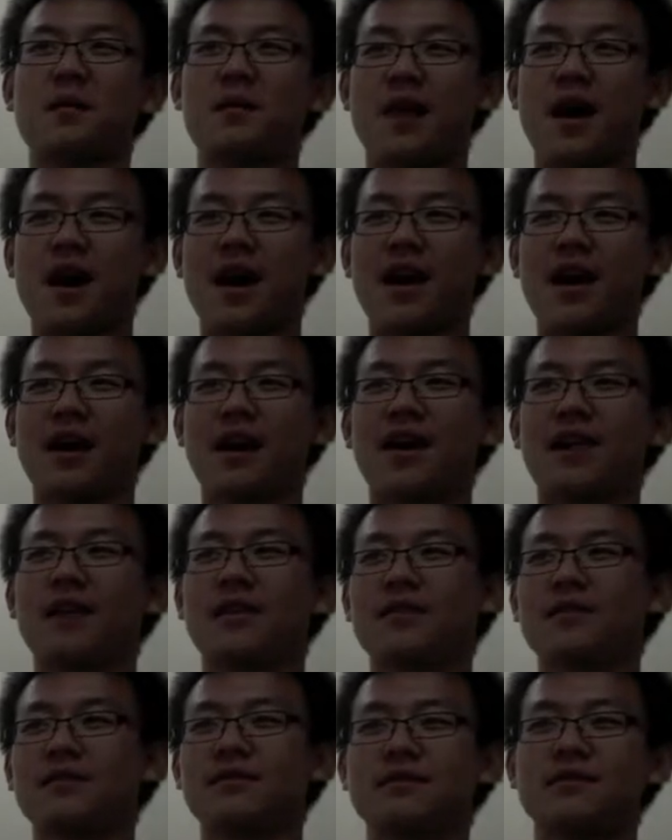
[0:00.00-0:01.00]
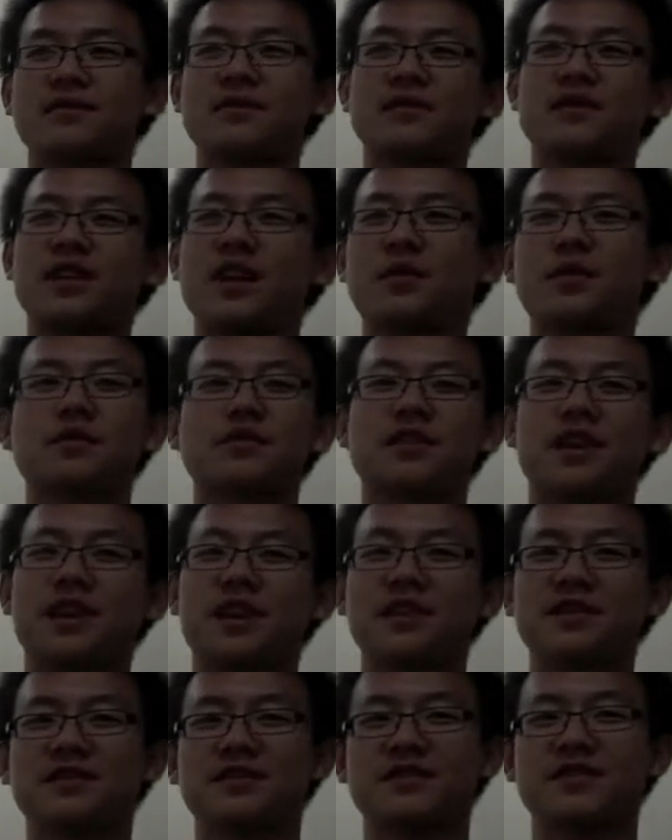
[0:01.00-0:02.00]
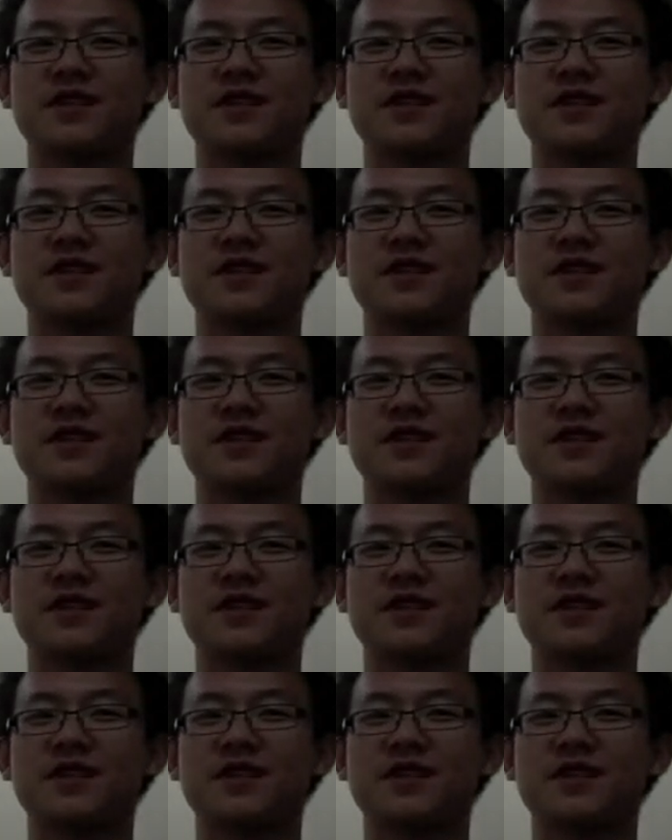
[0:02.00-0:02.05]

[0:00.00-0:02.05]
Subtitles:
my and general Chinese.